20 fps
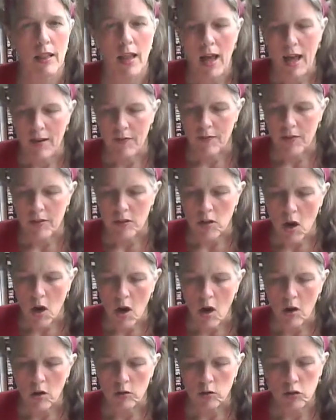life is
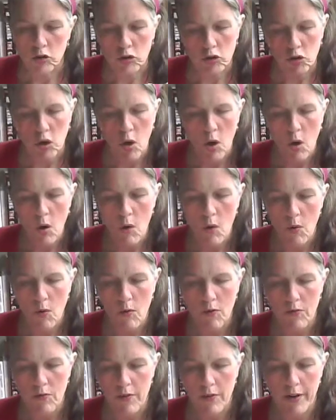all so
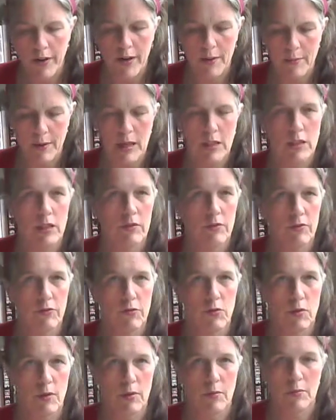very much
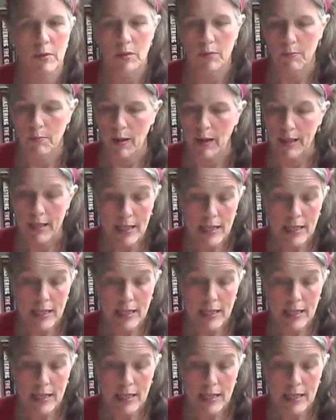informed by